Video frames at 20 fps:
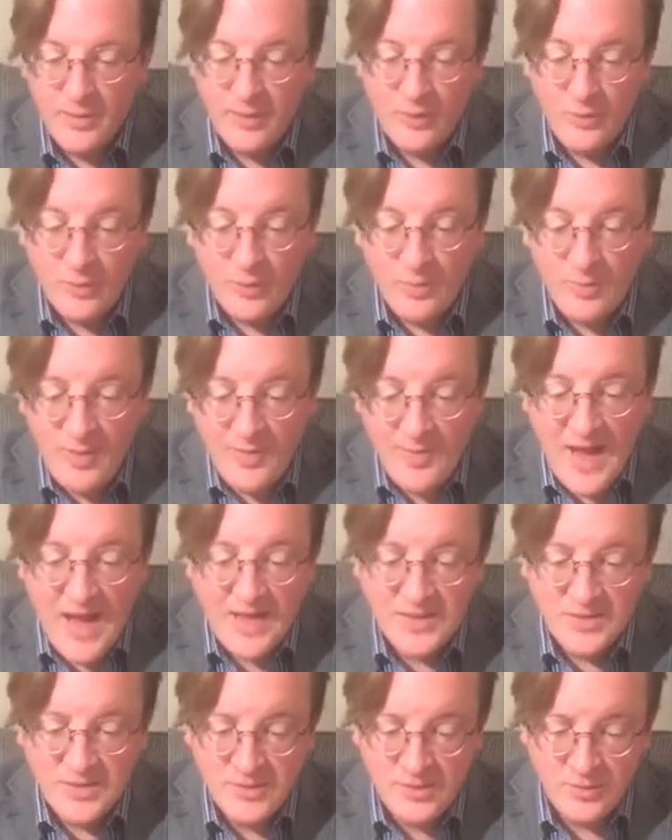"We'll be
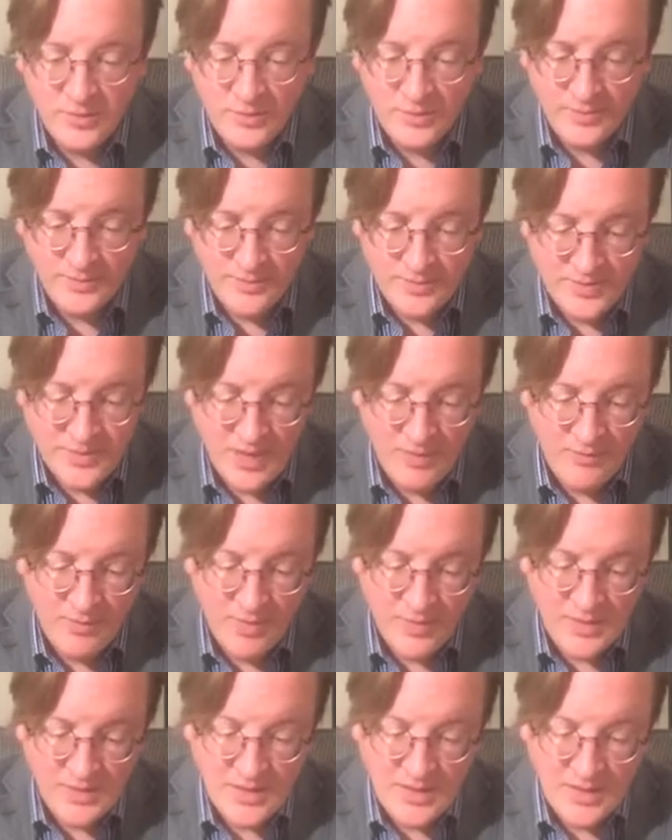back soon," said
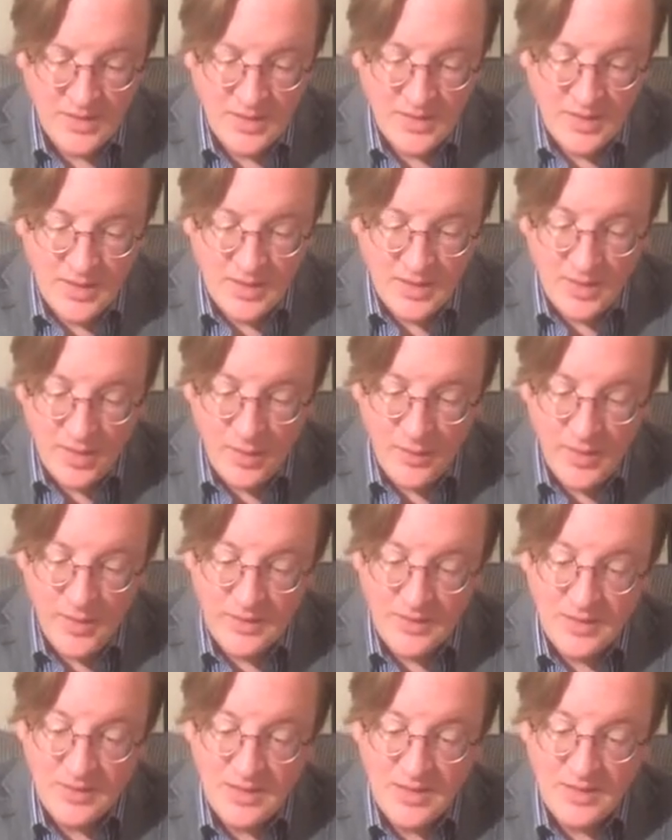Rosie,
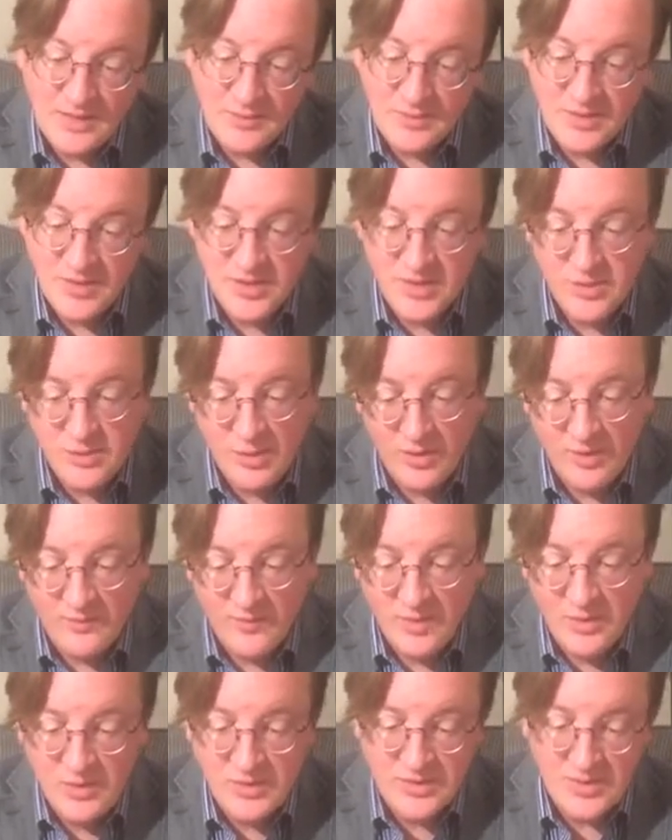knowing that this was the sort
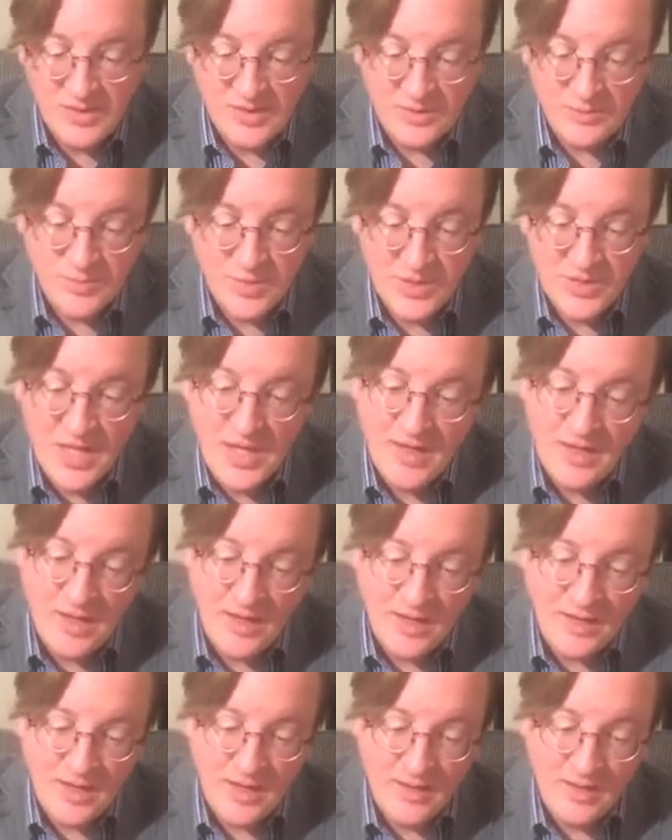of useless
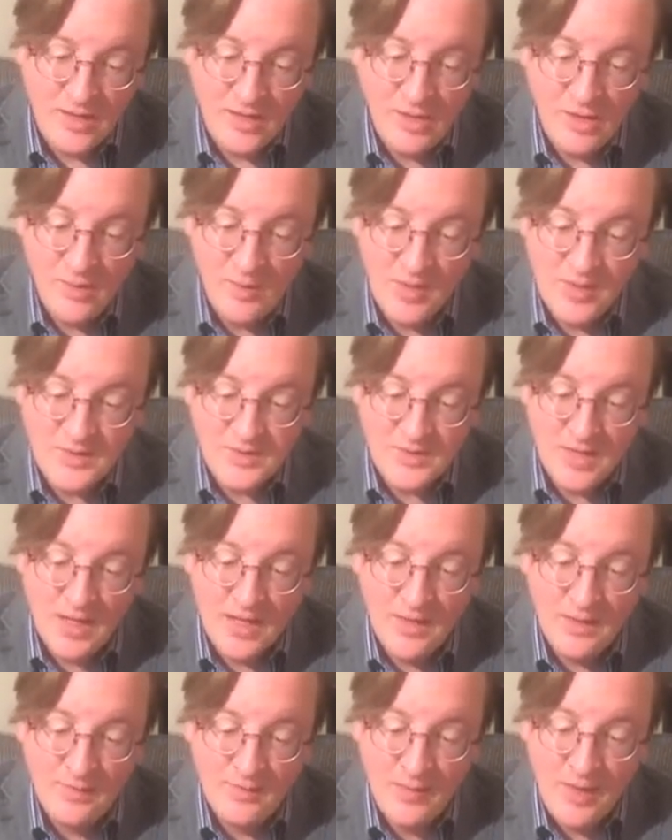pretending thing that humans
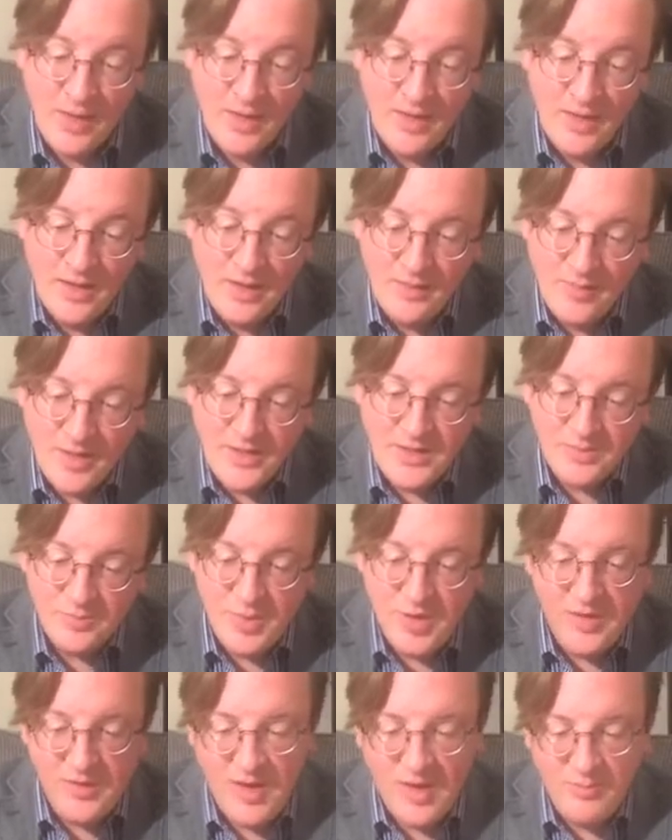said. But
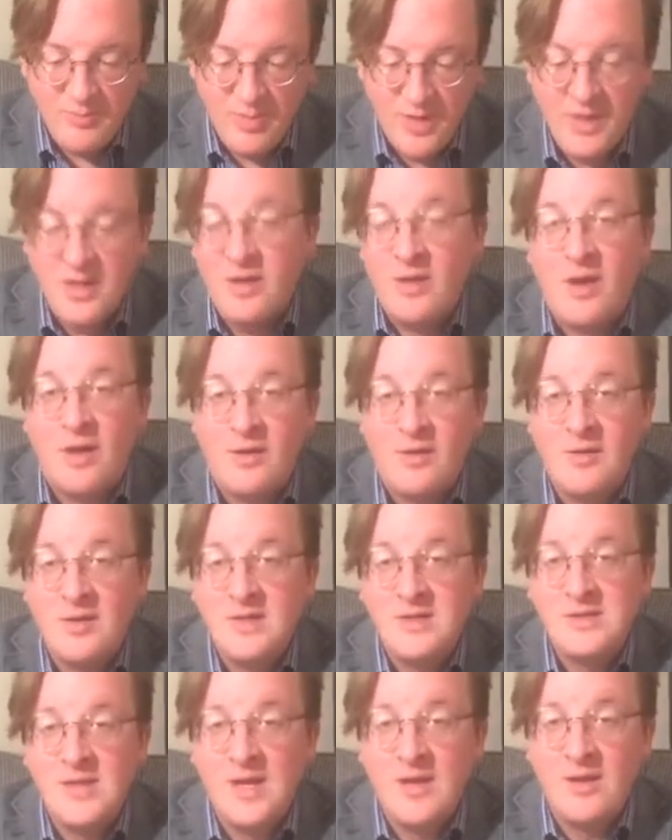Spear had pity on her
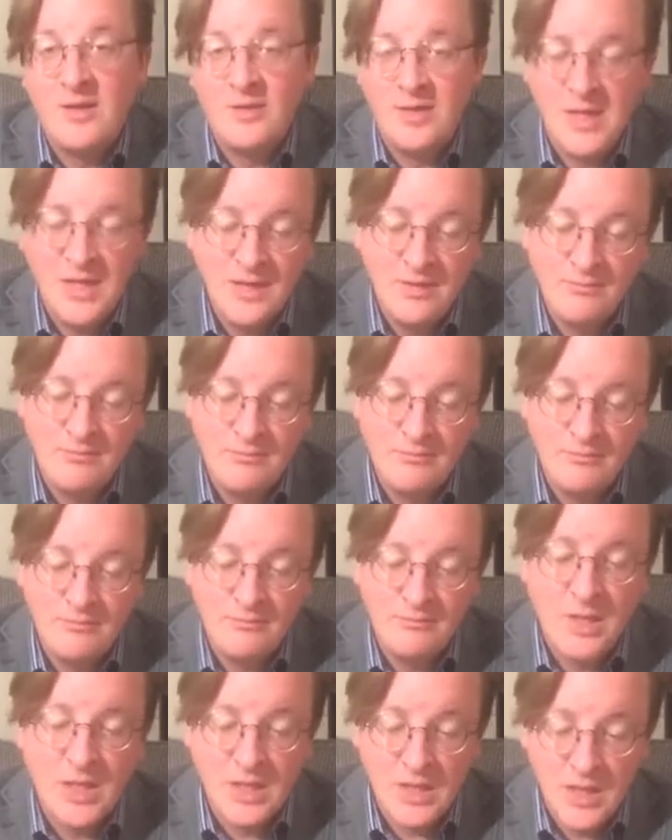and said only,
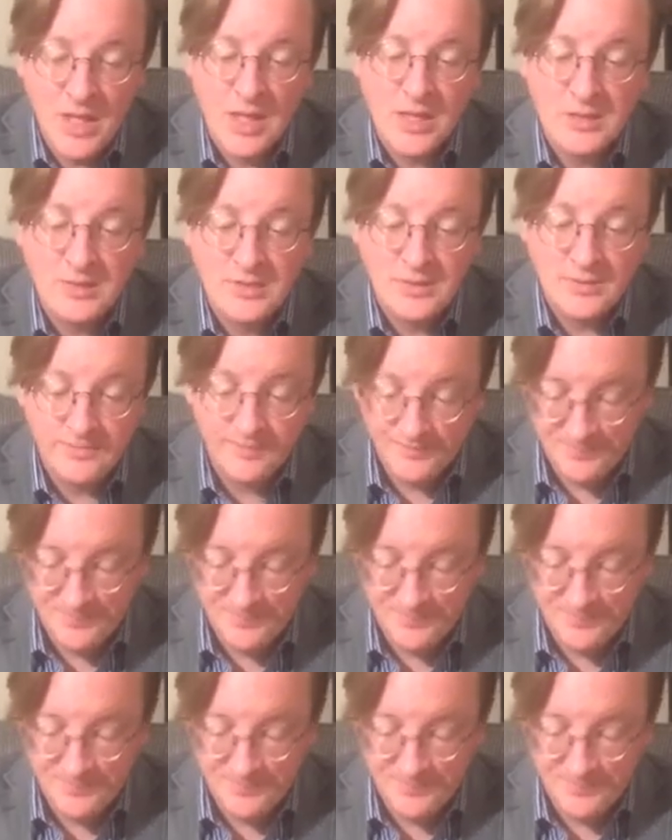"Yes."